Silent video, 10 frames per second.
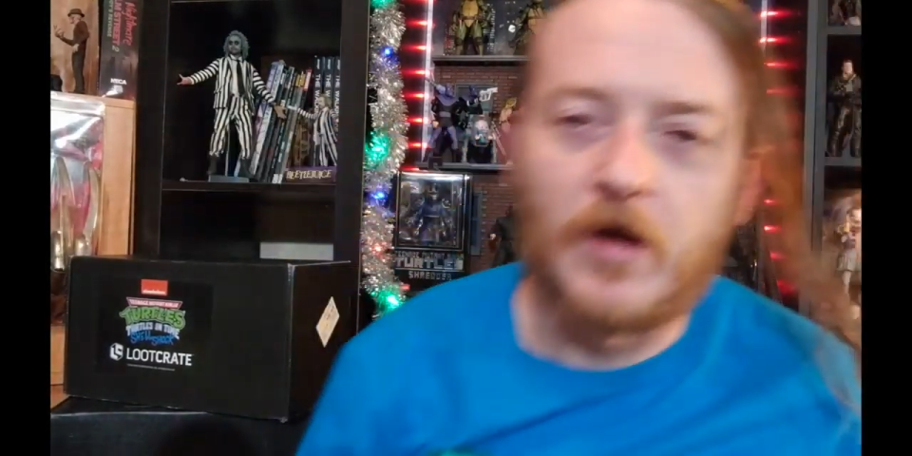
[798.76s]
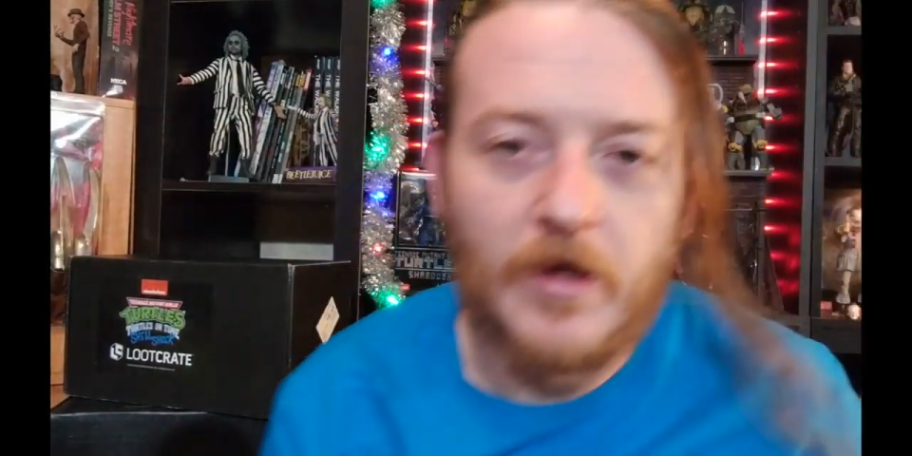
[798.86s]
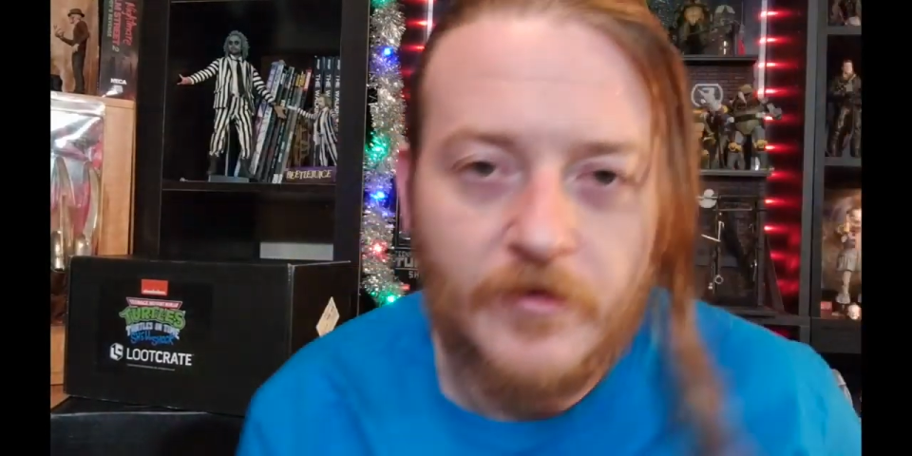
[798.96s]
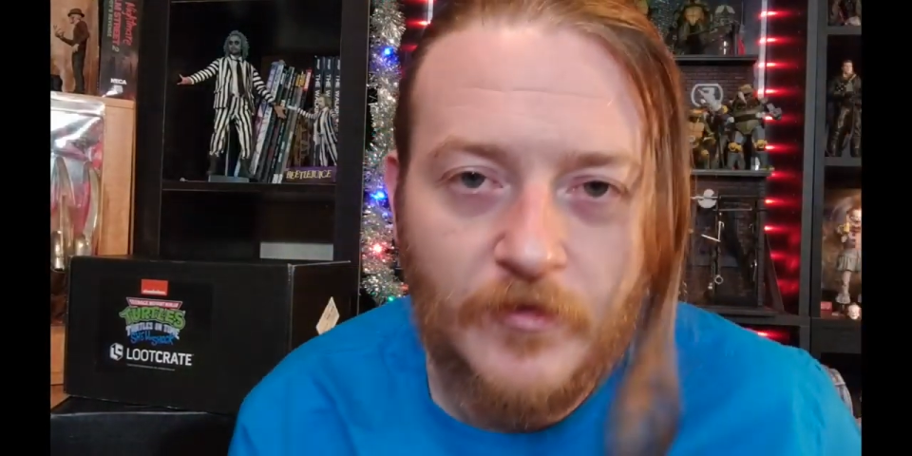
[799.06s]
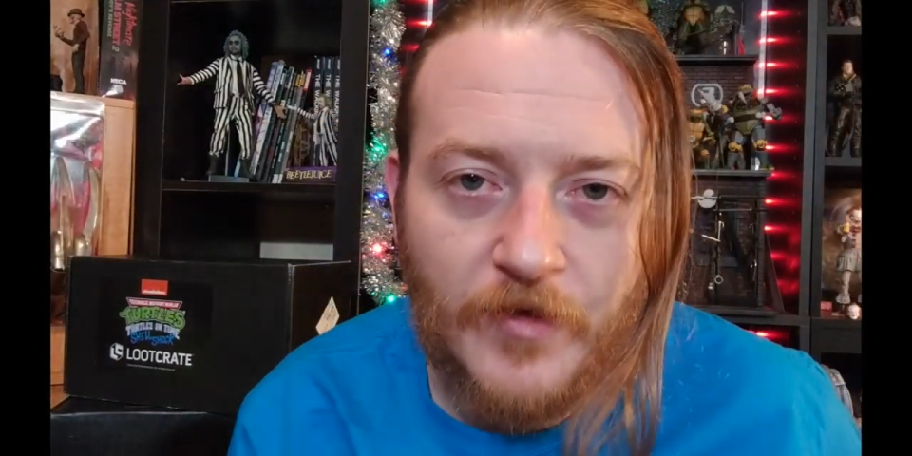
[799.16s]

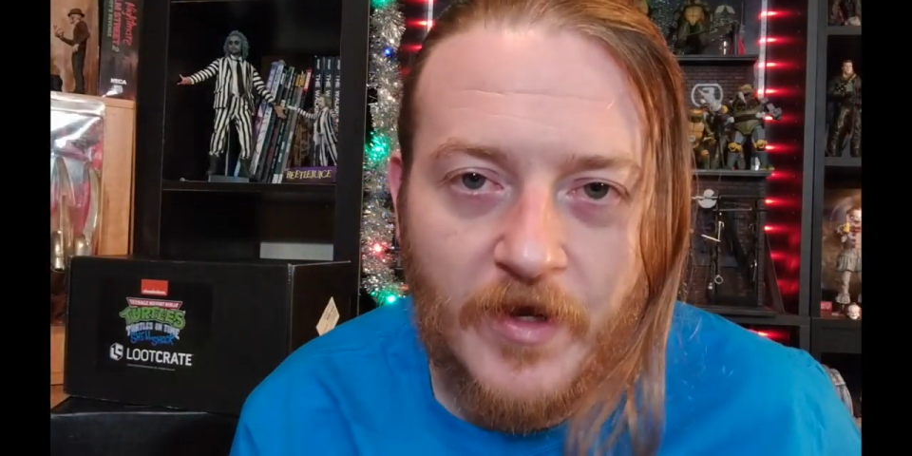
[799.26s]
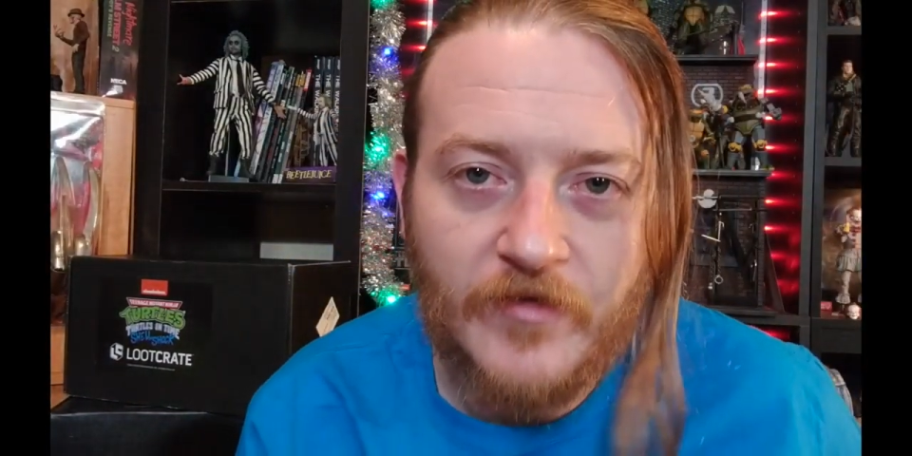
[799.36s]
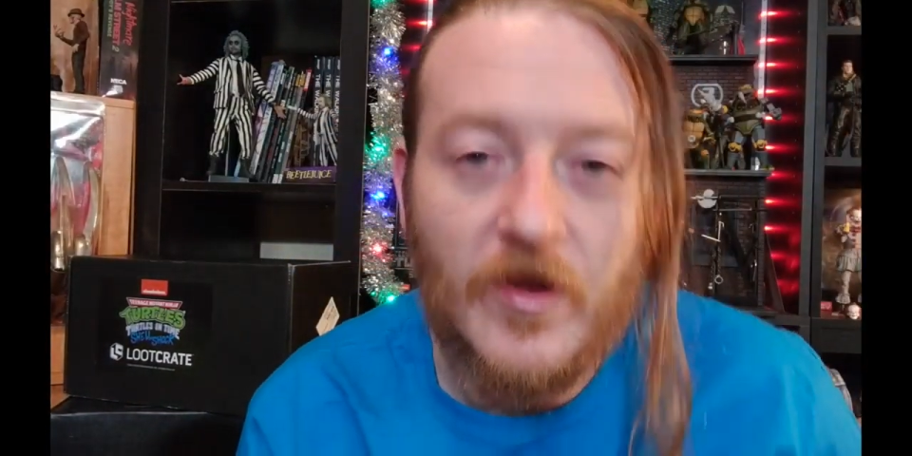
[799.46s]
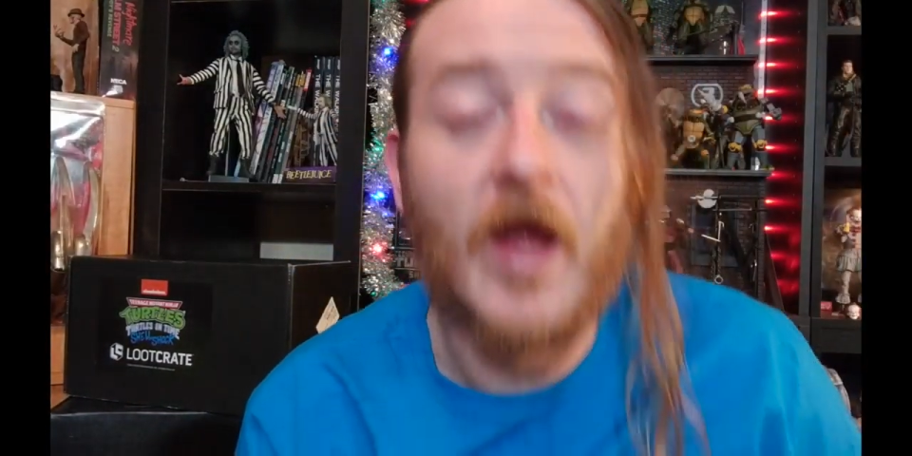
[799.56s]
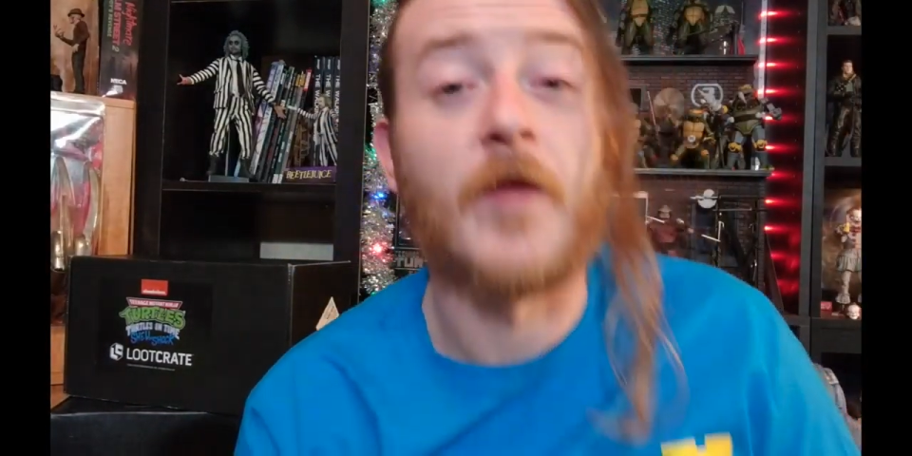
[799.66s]
until
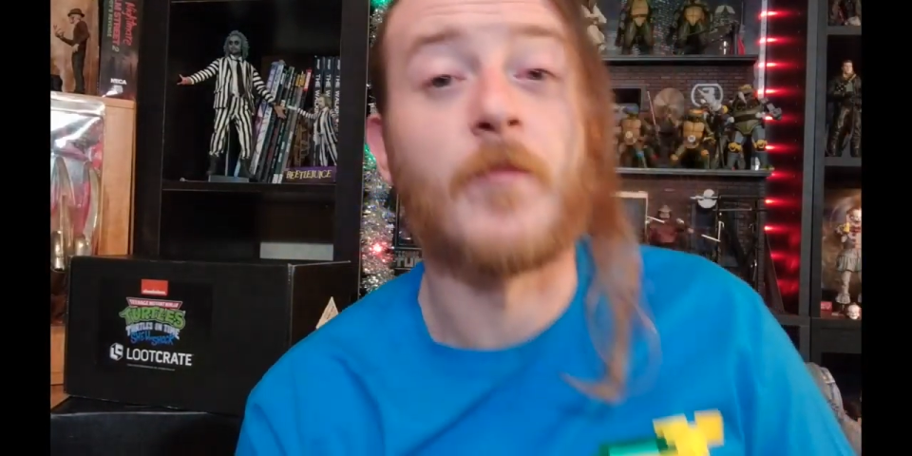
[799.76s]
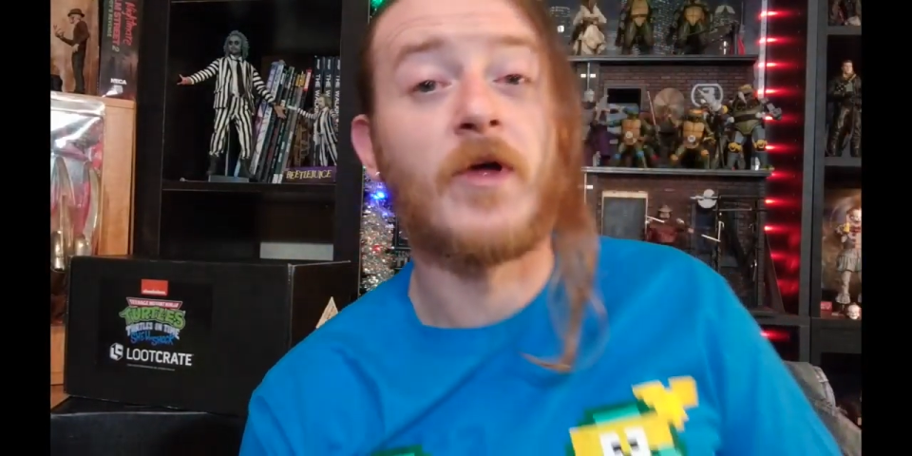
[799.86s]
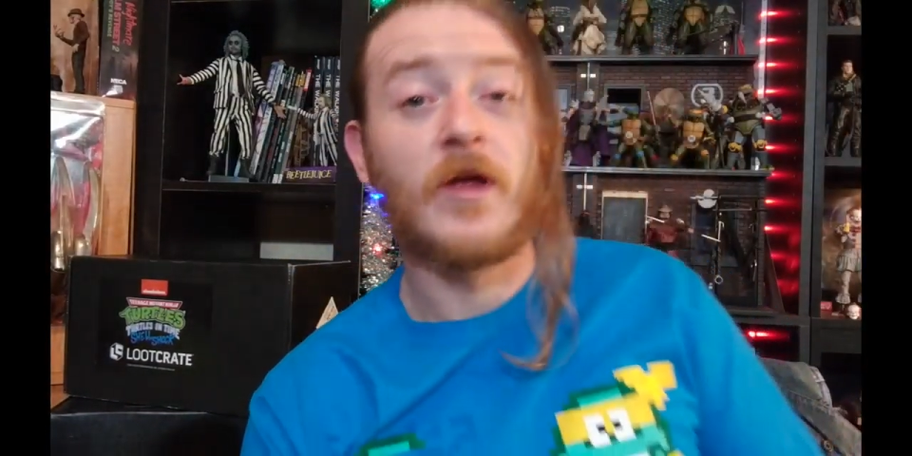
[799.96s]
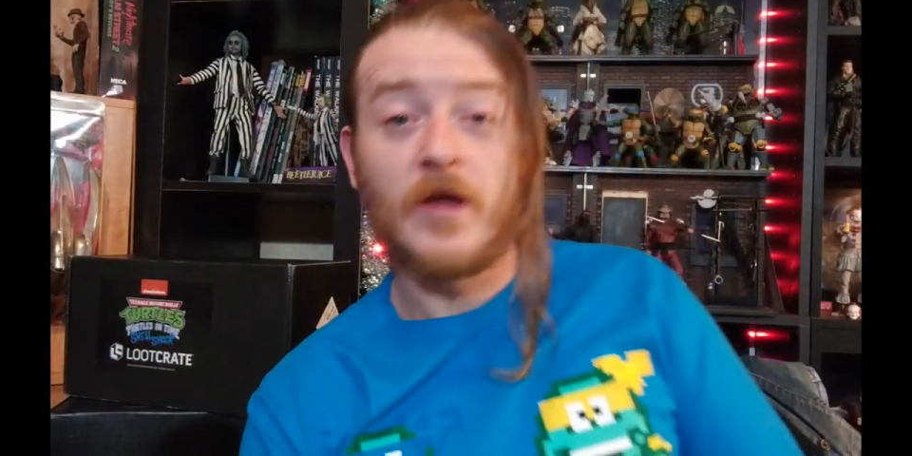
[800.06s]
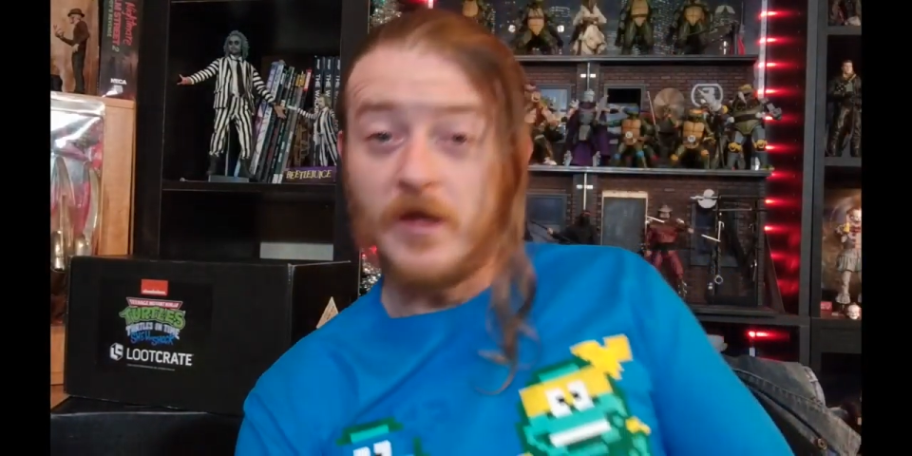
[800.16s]
next time,
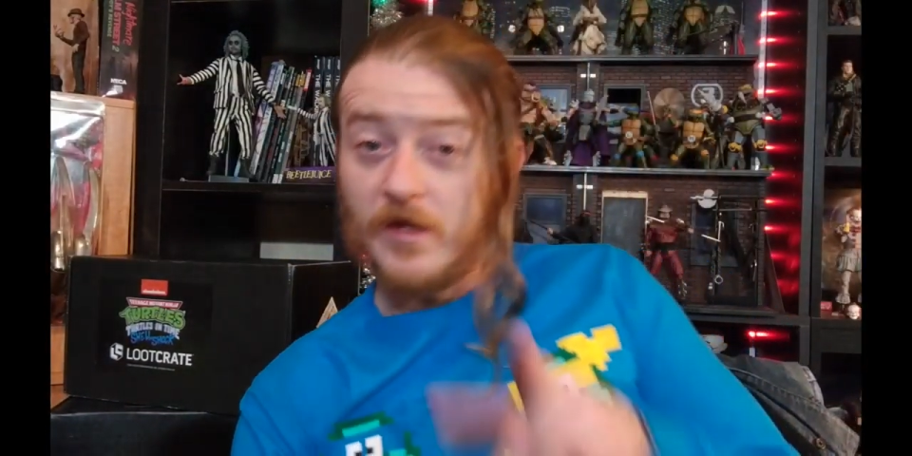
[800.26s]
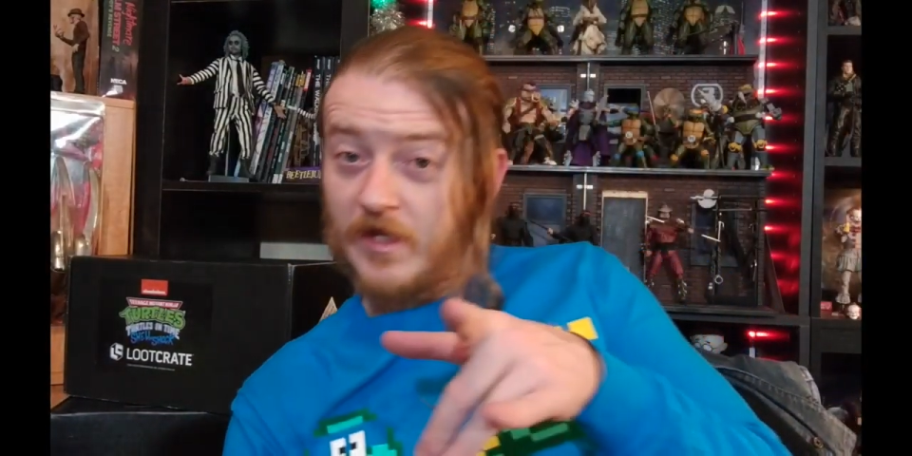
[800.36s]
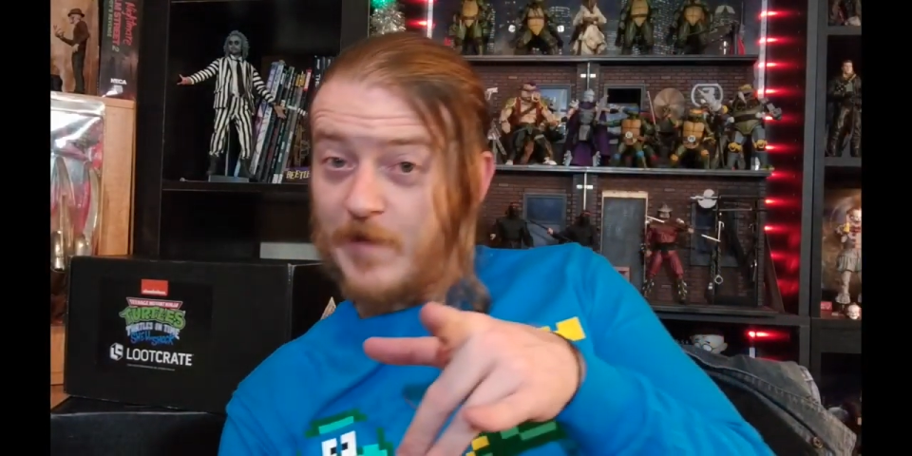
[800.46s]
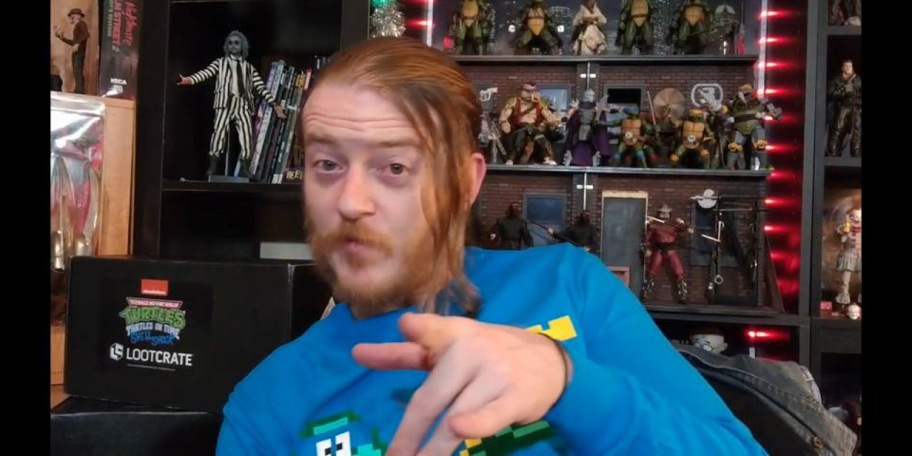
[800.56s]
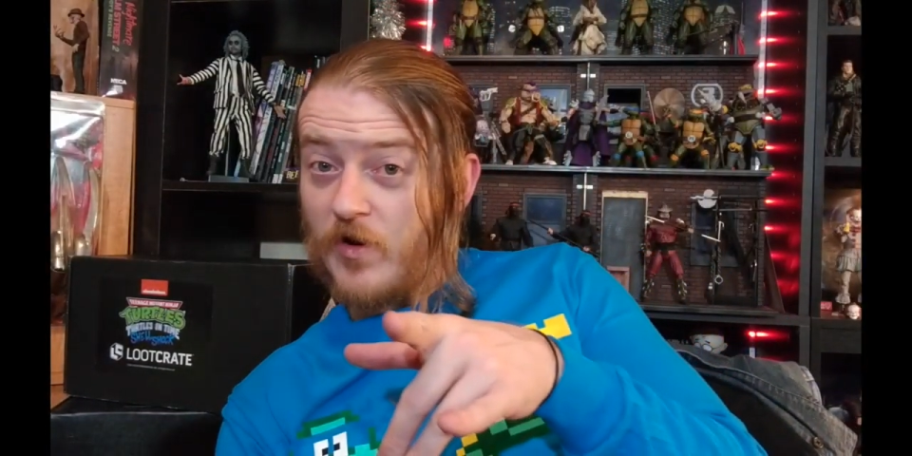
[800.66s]

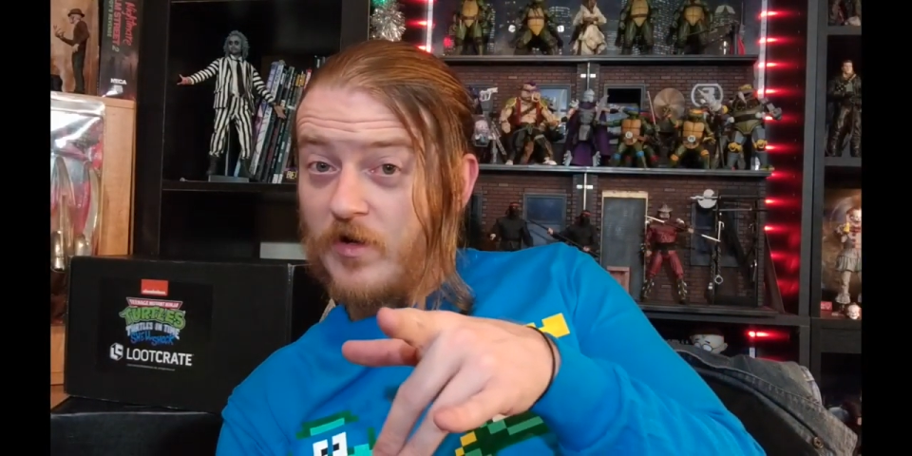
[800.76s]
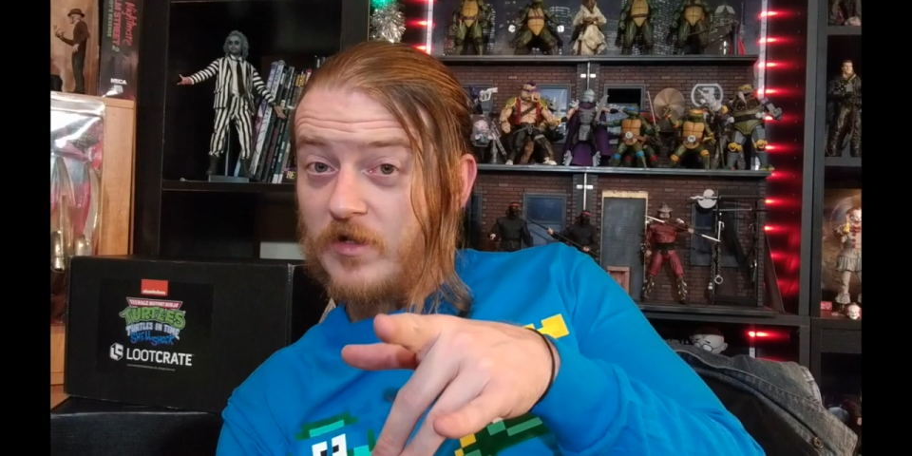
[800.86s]
keep on